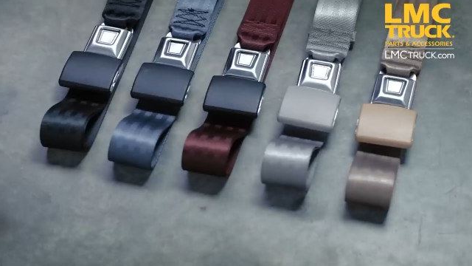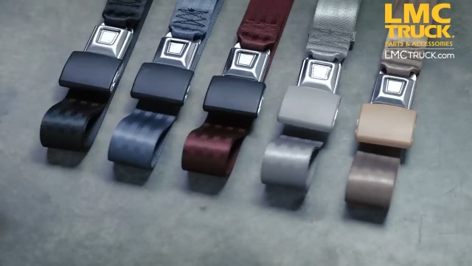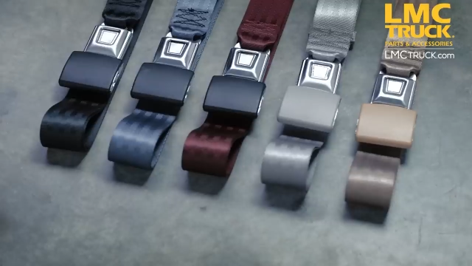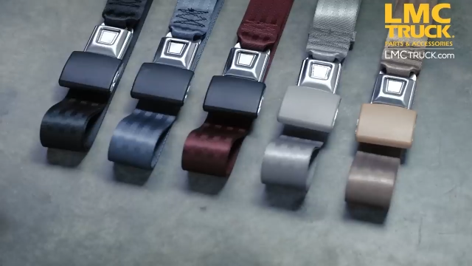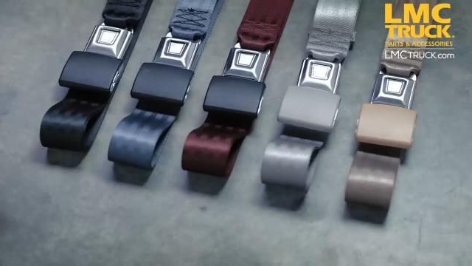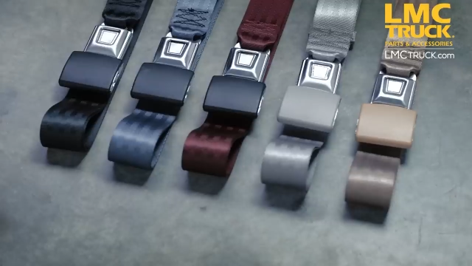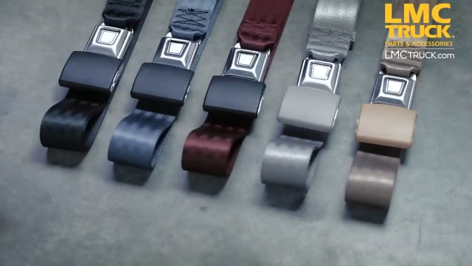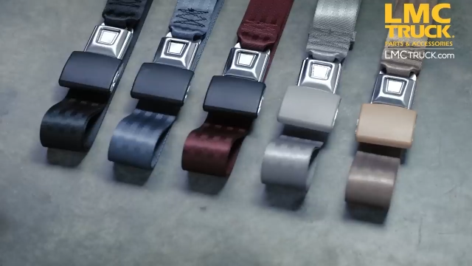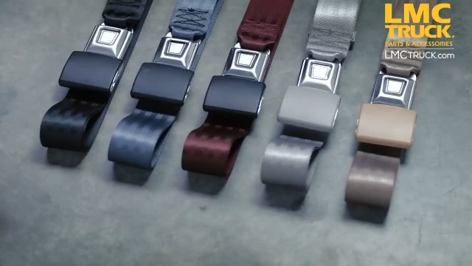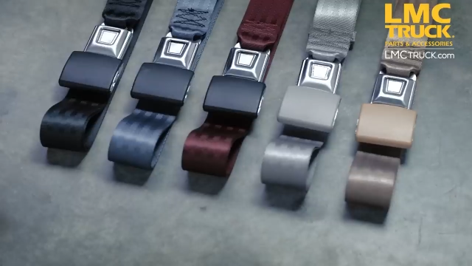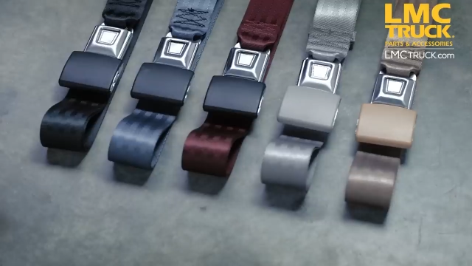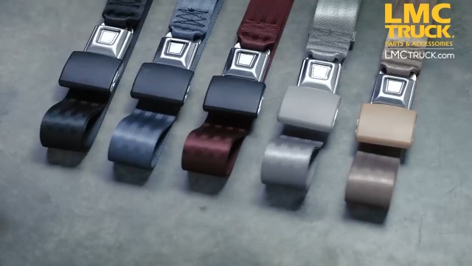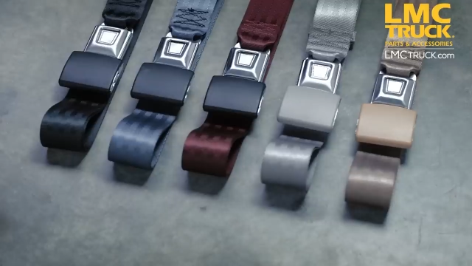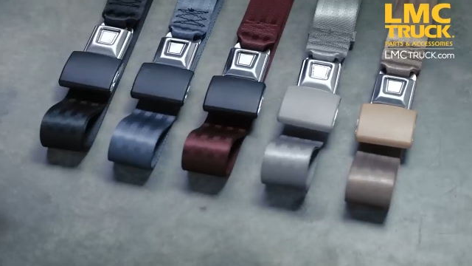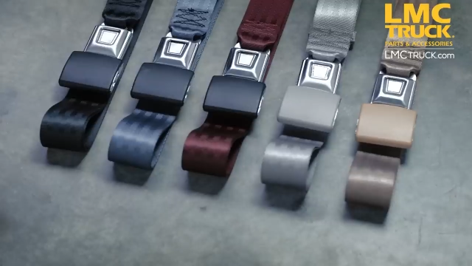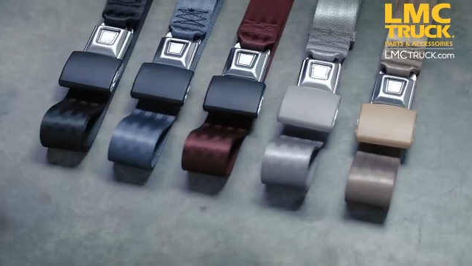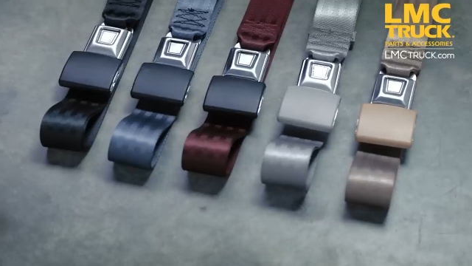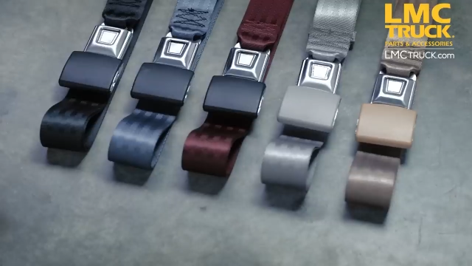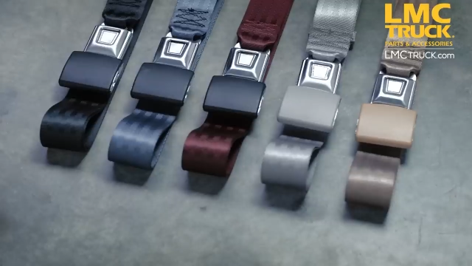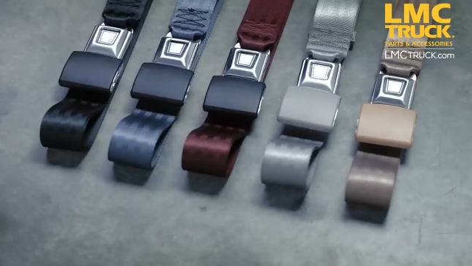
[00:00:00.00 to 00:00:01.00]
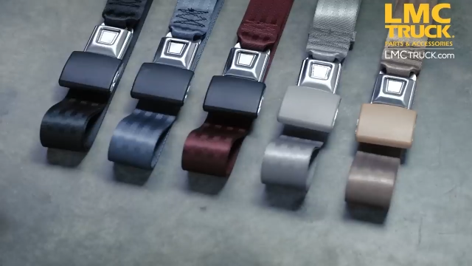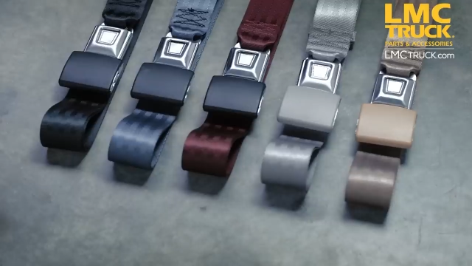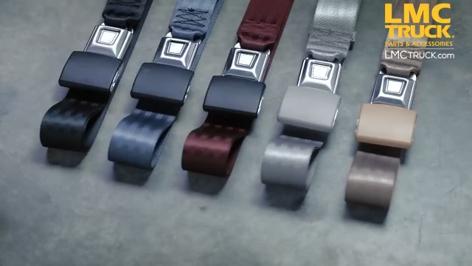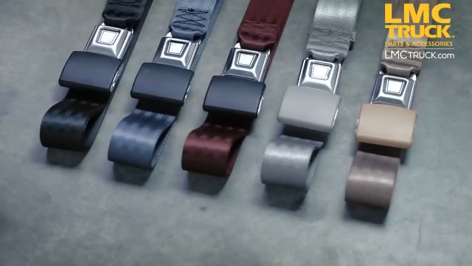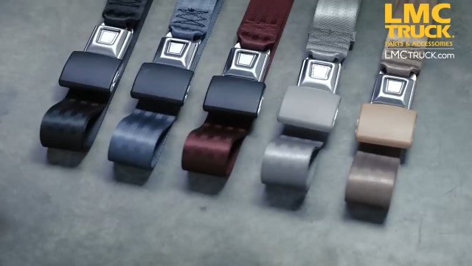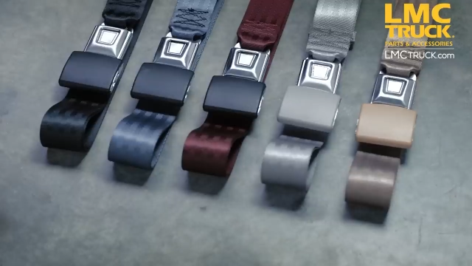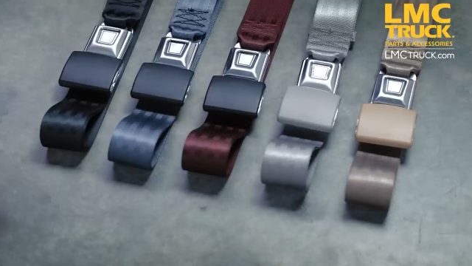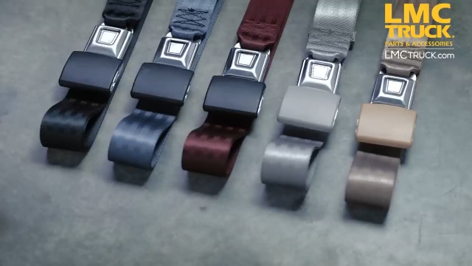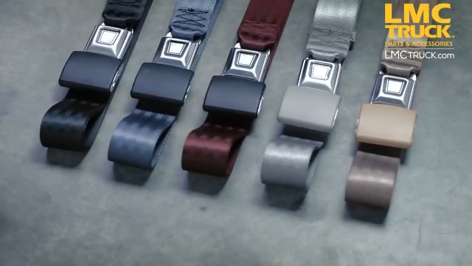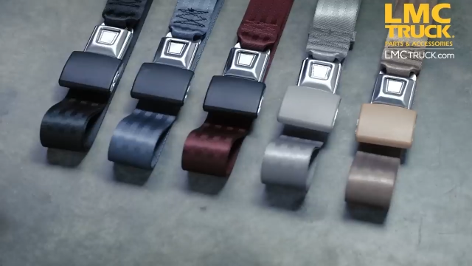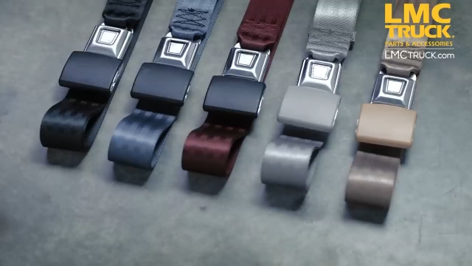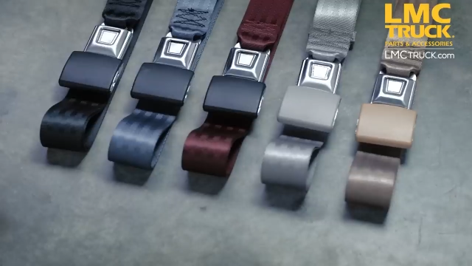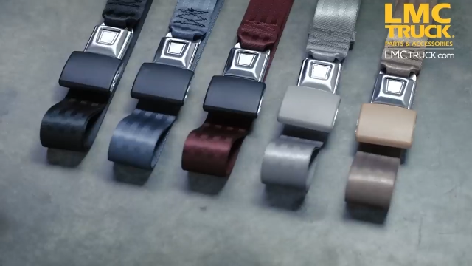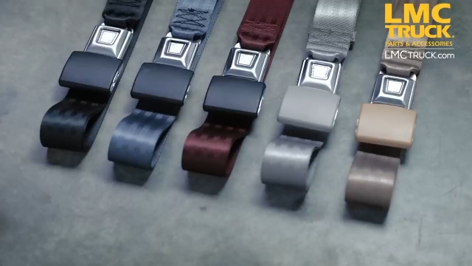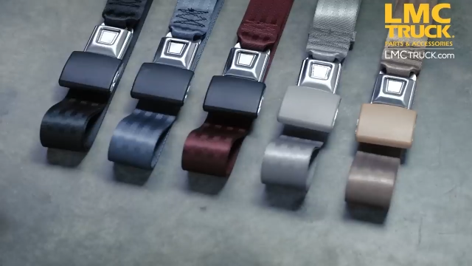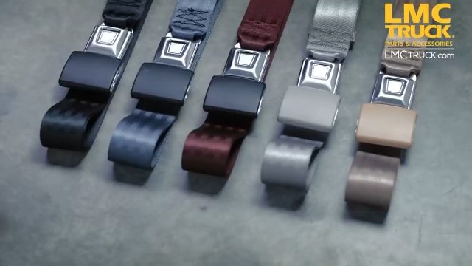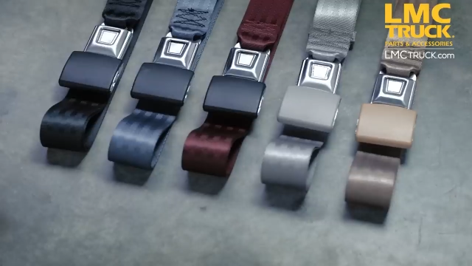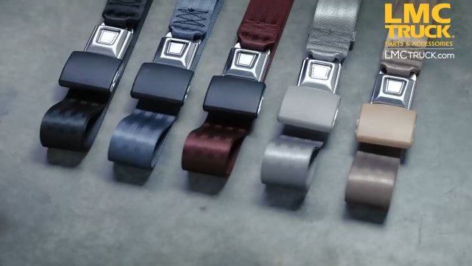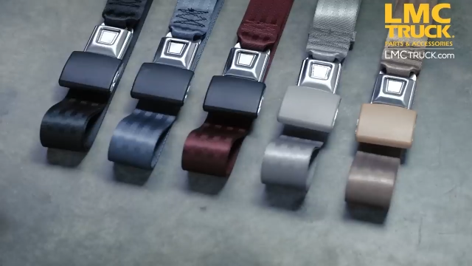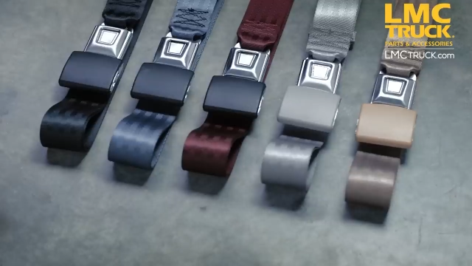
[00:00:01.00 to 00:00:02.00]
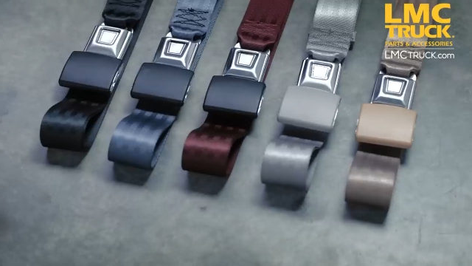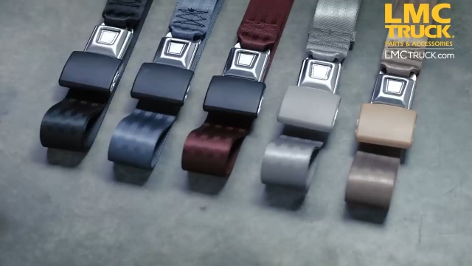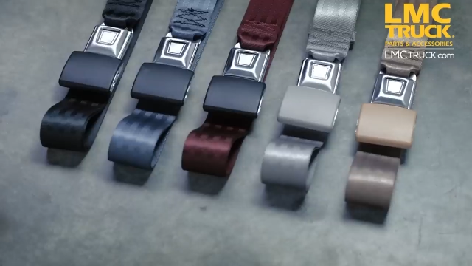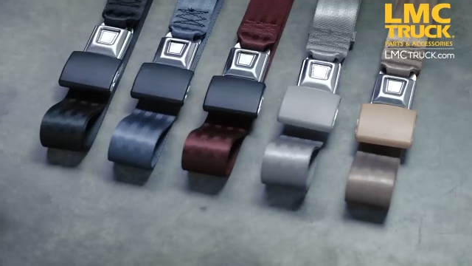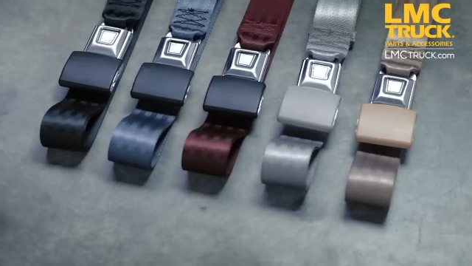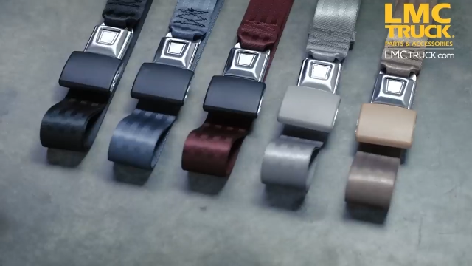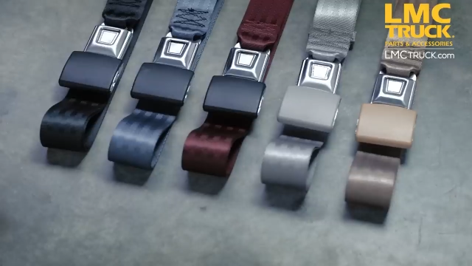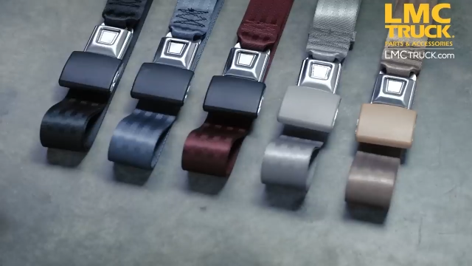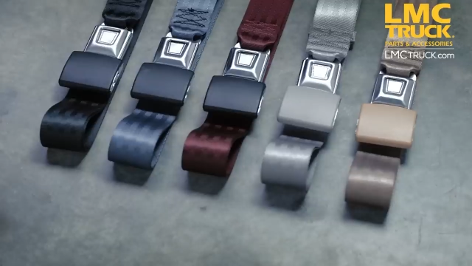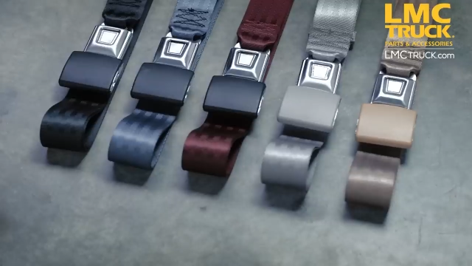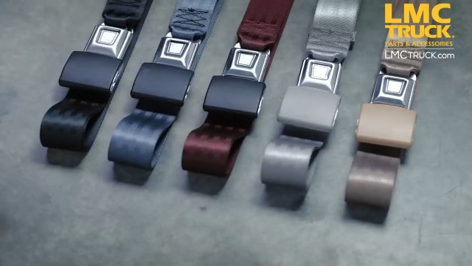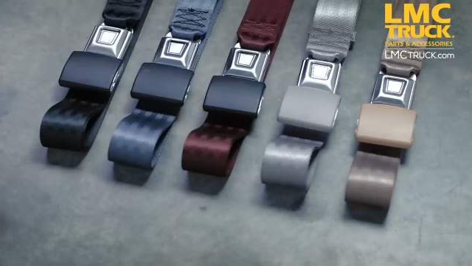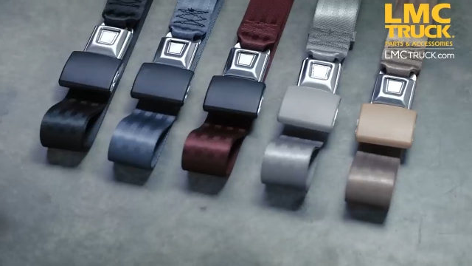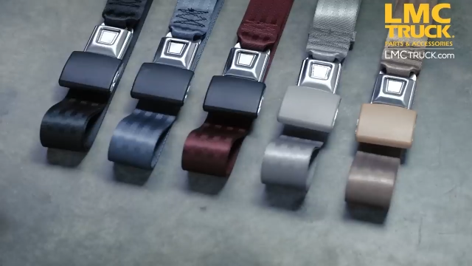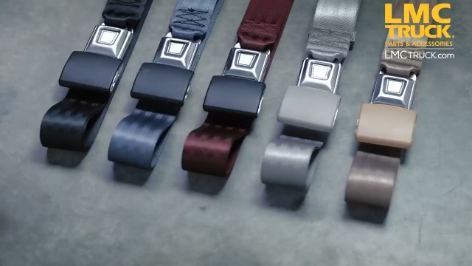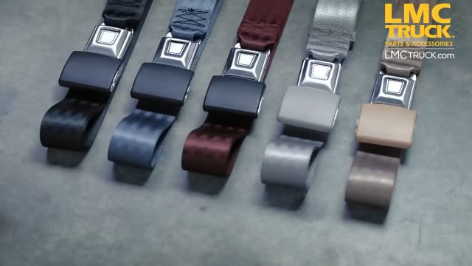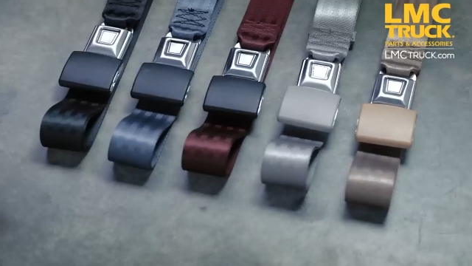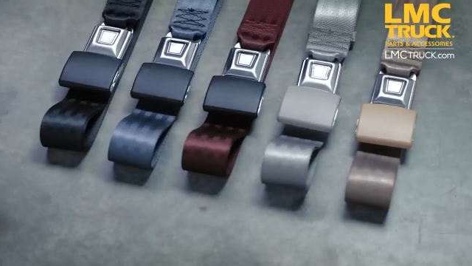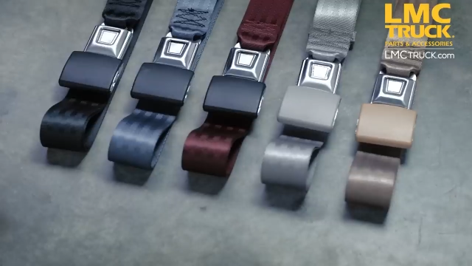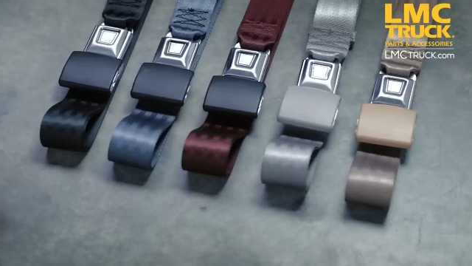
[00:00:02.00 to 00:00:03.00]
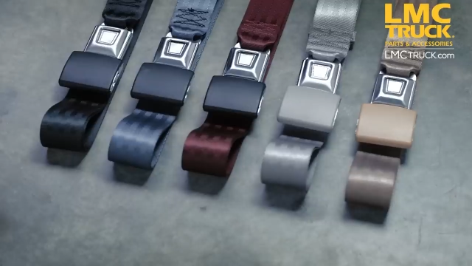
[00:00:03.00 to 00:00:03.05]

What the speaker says: Nobody's mouth can be seen.